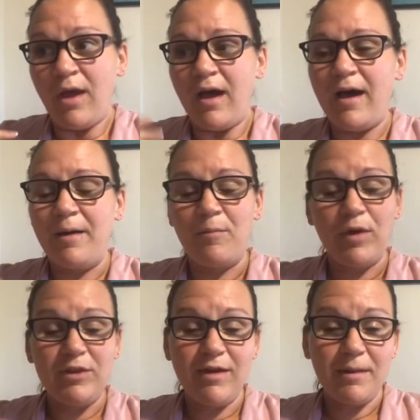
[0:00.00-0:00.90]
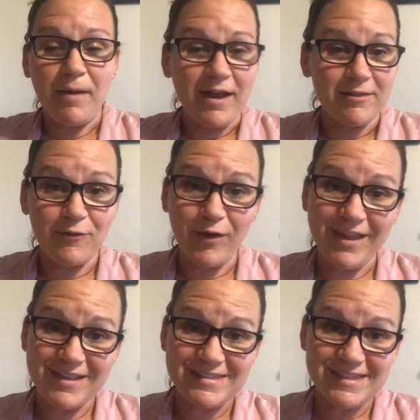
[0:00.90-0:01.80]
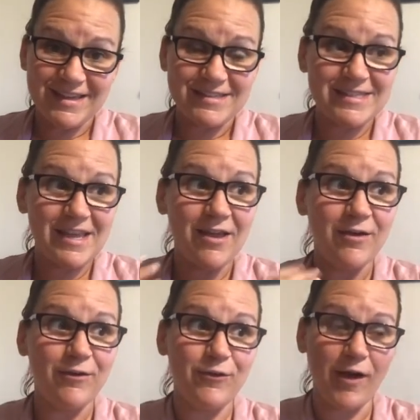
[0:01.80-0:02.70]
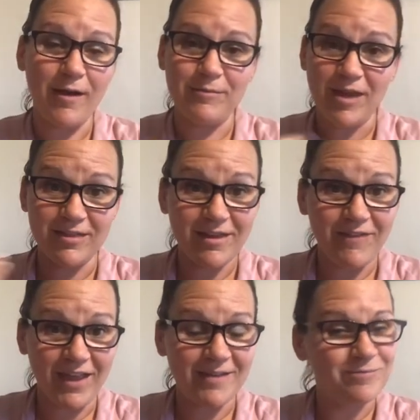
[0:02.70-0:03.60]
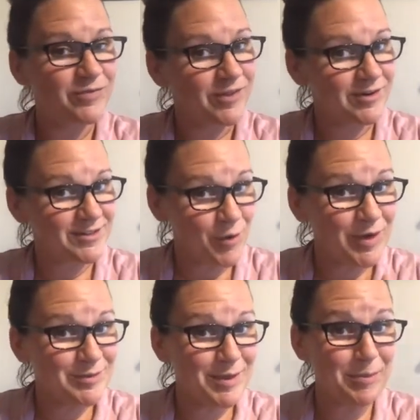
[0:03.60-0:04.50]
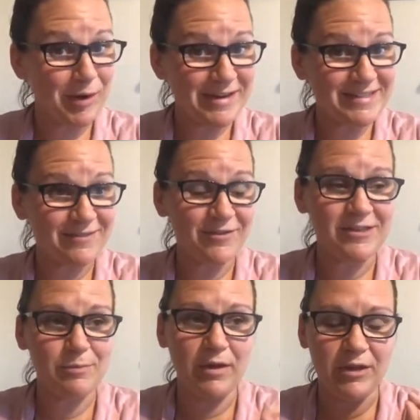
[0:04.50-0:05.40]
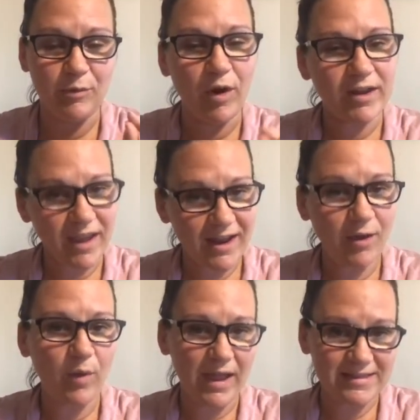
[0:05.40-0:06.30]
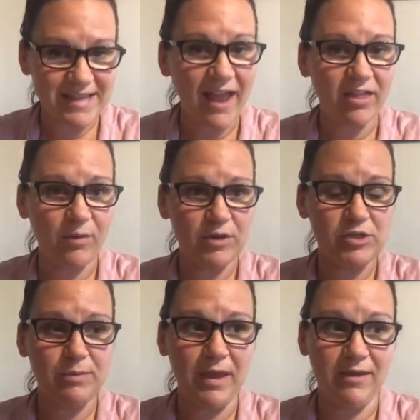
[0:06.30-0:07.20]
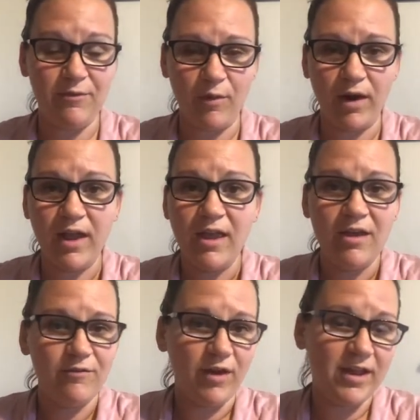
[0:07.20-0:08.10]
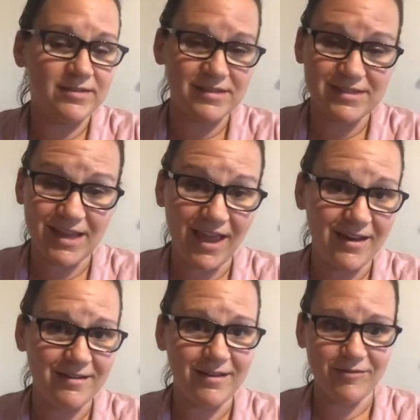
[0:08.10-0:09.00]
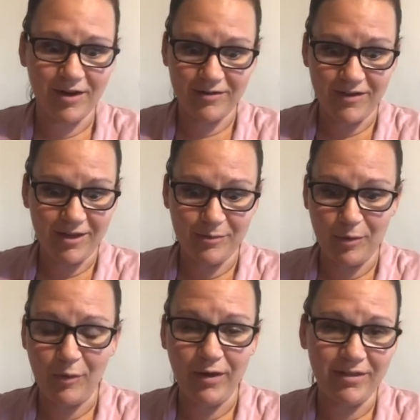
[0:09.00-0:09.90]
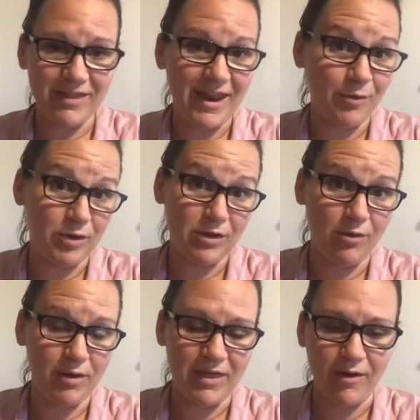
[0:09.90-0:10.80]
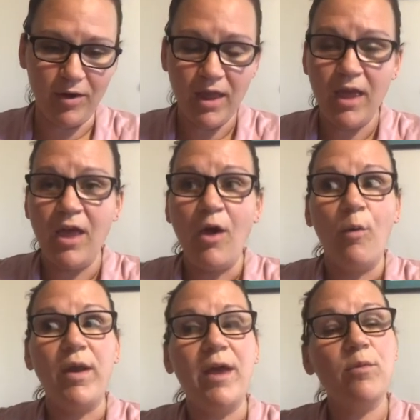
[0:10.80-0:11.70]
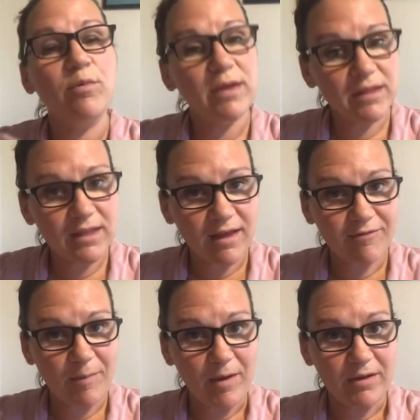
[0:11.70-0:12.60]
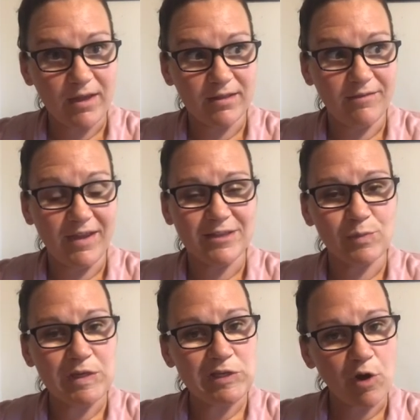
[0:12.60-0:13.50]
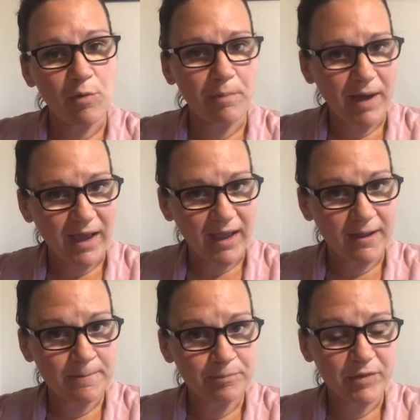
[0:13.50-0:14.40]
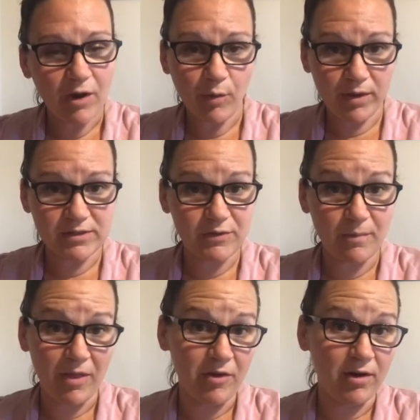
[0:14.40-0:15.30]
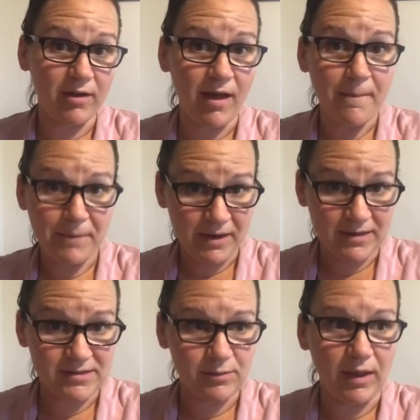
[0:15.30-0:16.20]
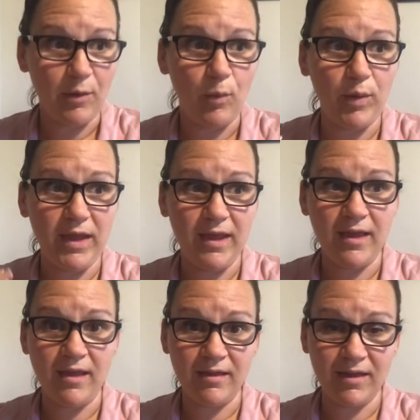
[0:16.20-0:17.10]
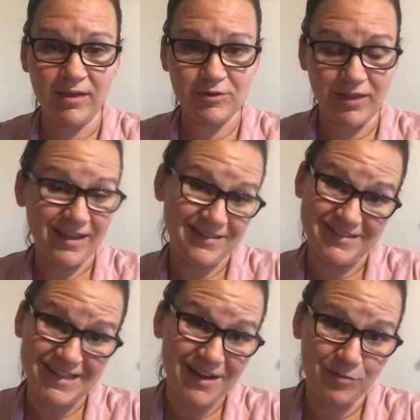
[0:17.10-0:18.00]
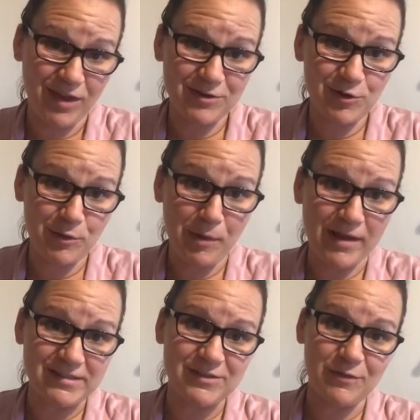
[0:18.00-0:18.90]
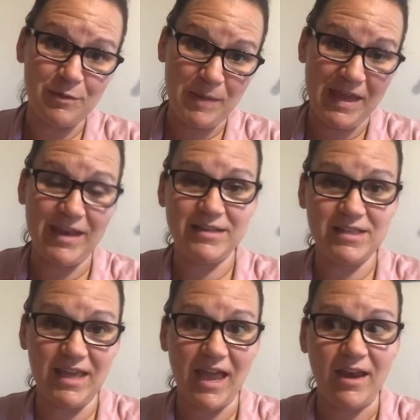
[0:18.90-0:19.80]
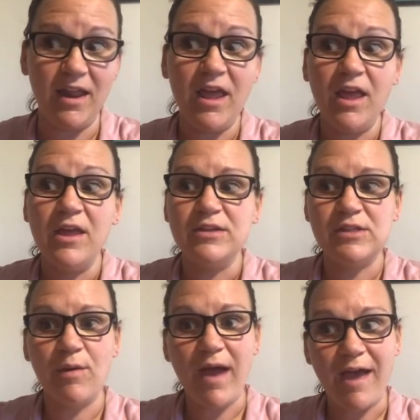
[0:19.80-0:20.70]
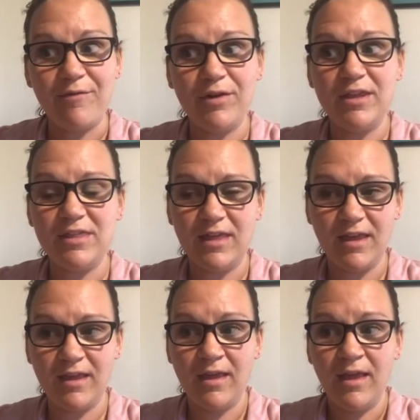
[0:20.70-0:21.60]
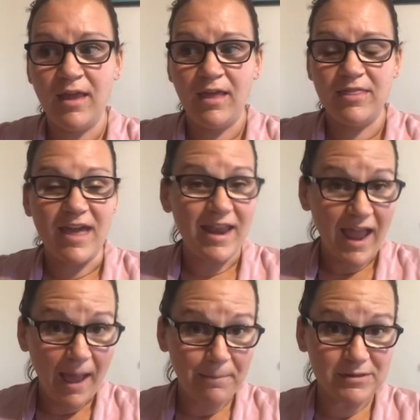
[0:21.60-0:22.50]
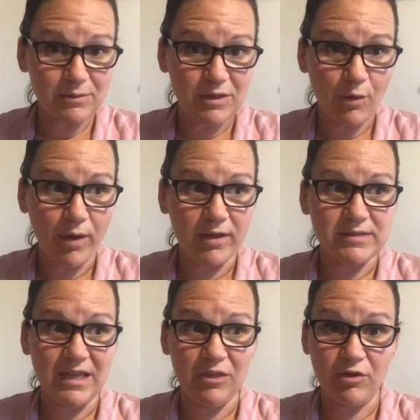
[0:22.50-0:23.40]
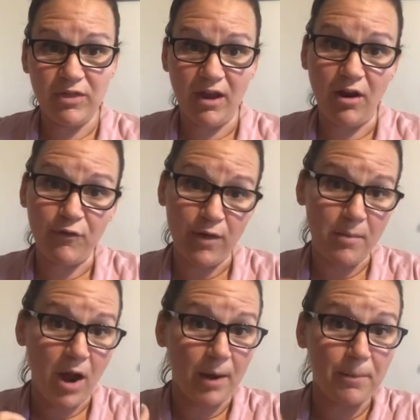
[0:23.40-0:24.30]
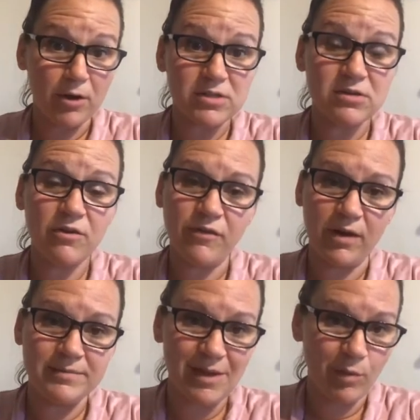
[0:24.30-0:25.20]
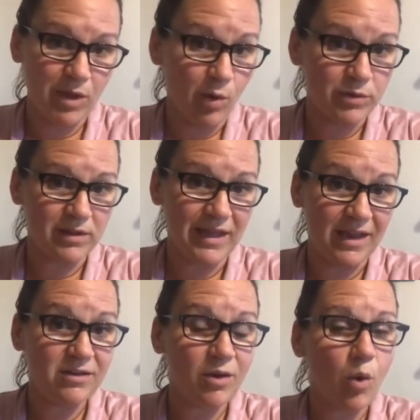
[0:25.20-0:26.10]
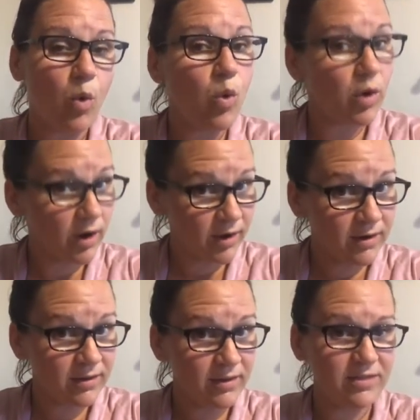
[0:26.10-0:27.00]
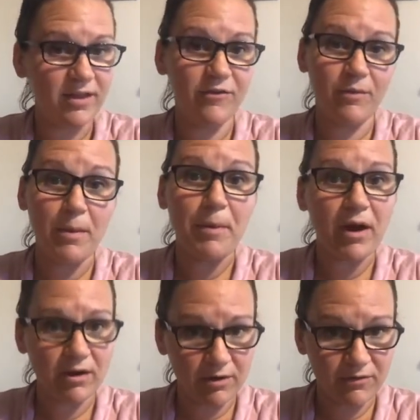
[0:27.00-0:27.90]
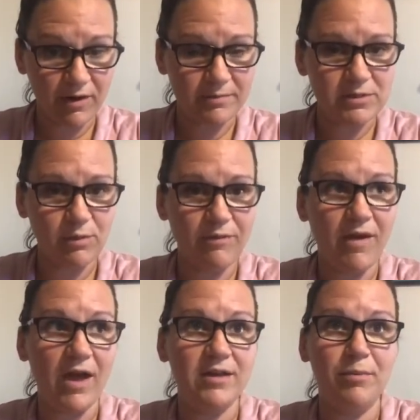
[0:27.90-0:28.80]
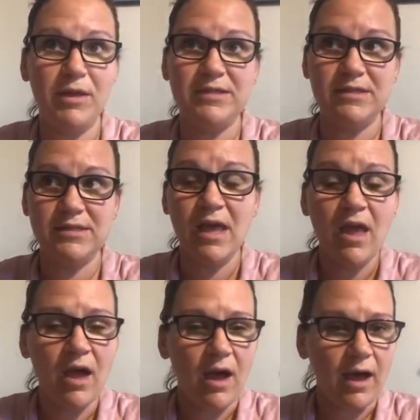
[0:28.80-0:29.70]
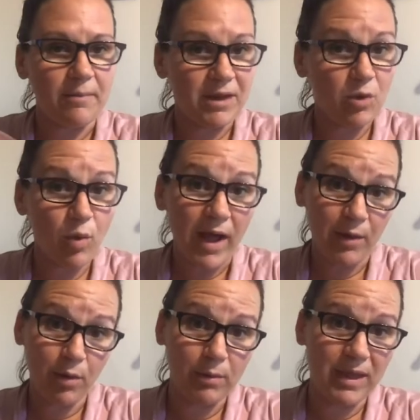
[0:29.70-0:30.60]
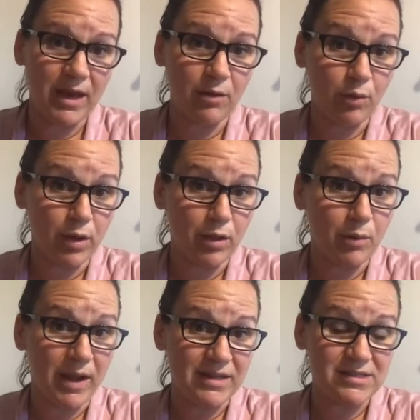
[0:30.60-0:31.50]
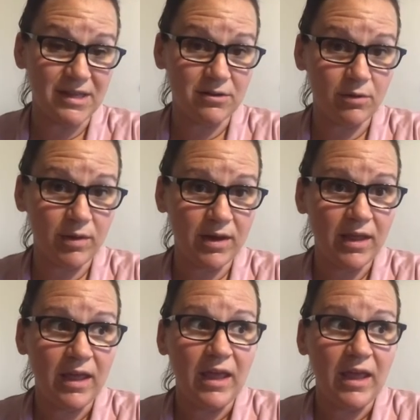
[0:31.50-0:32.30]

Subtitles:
when you get a bottle of frankincense from Young Living, there's going to be a price difference, but you are getting exactly what you pay for. Frankincense, again, very valuable oil that I wouldn't go without. What I really love about Young Living is we don't buy our oils from other companies. We control the process from the beginning to the end. So everything that happens with the oils, either they are from our personal farms that we own the land, or they're from a partner farm. So we've gone to places in Hawaii where we get our Royal Hawaiian Sandalwood.